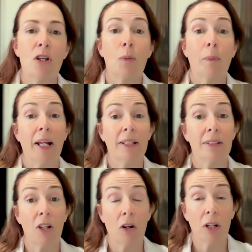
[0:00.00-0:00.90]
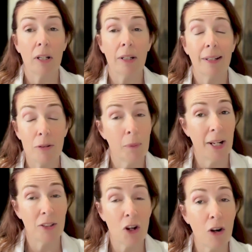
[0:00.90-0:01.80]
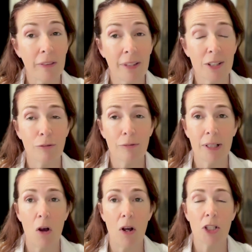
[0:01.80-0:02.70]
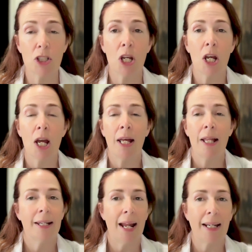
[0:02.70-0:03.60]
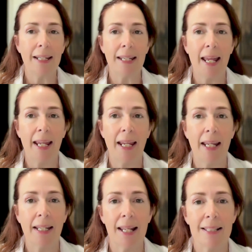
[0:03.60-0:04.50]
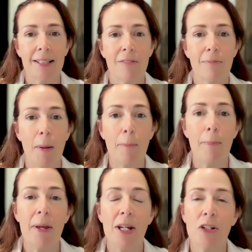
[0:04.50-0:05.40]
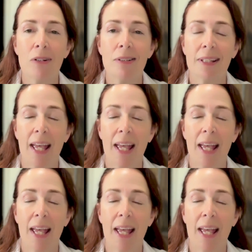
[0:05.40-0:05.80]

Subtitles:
So when I started this relaunch 90-day intensive, my Pinterest